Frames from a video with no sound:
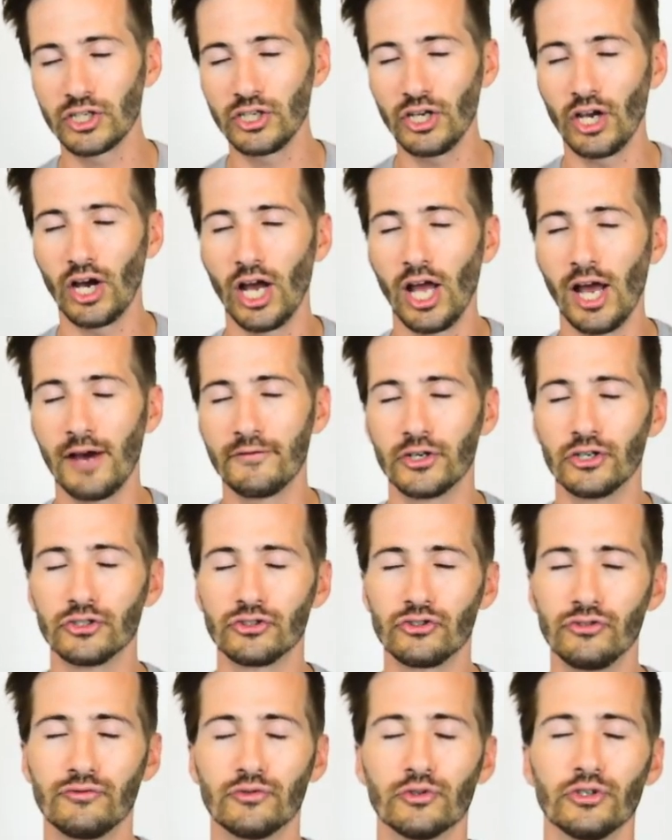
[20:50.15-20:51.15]
yeah, I have a
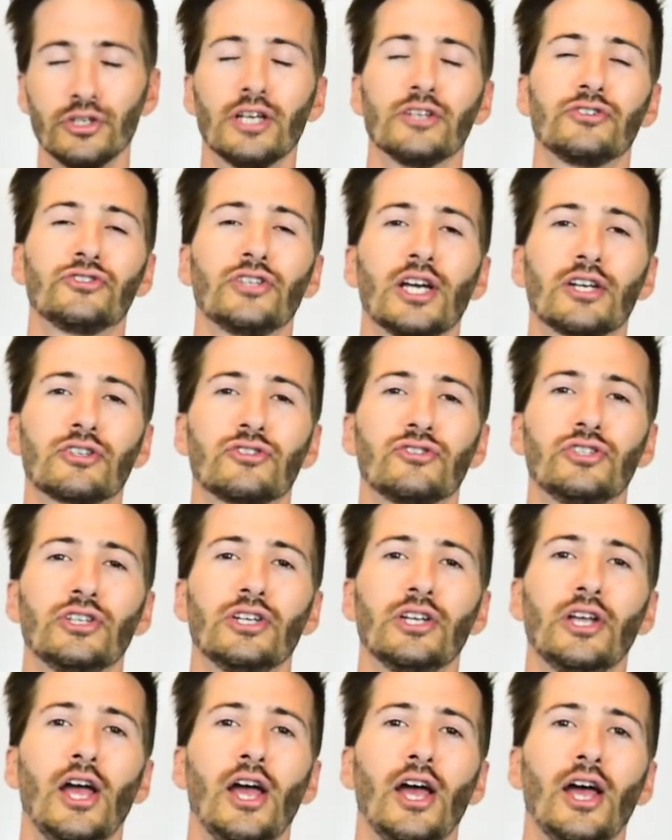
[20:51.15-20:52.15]
240SX
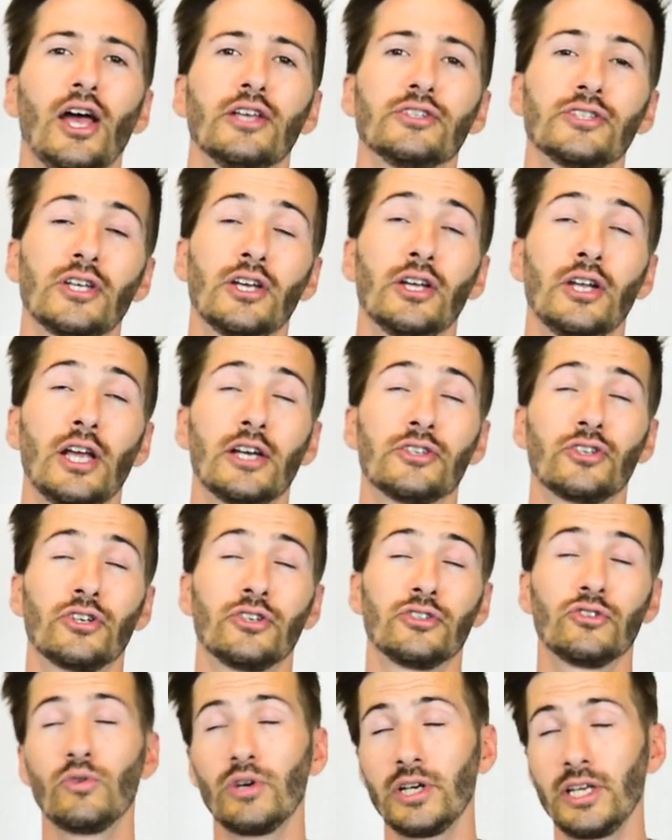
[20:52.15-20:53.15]
that has an
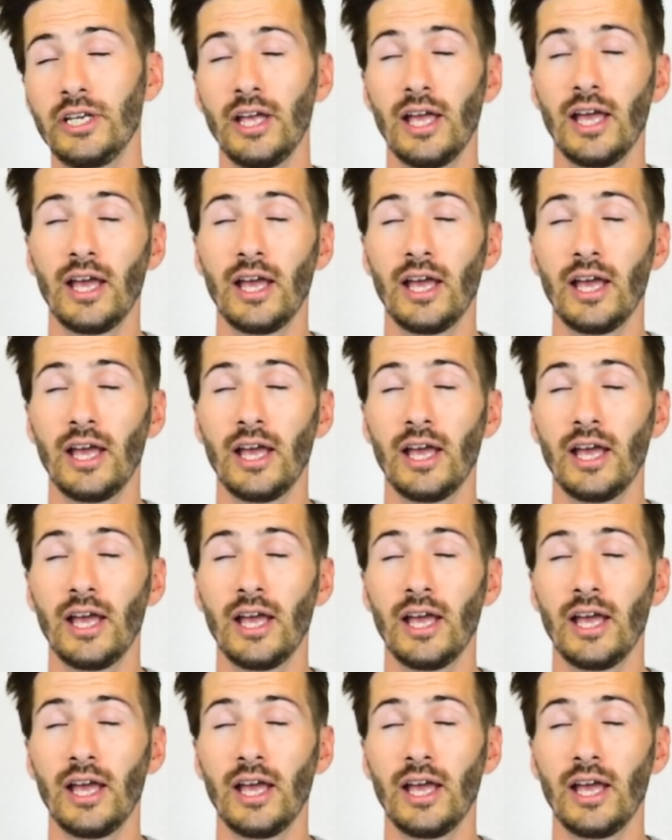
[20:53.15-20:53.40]
SR20